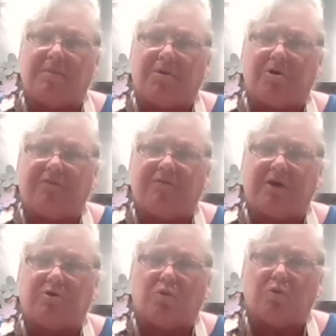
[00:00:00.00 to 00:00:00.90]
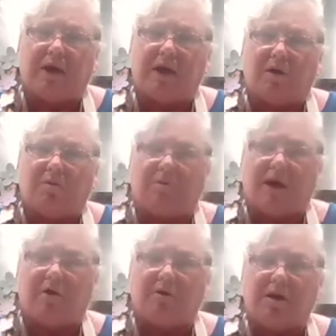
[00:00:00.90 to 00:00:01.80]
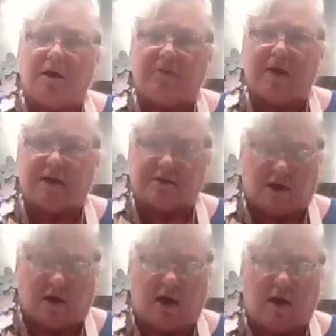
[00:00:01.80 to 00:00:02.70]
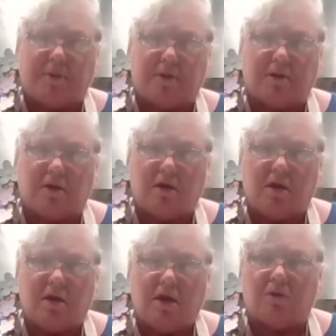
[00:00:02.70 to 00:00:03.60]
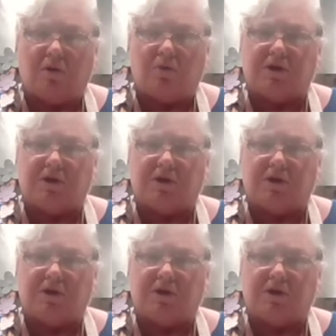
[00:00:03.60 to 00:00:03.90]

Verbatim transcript: it's going to make a perfect ring around that top.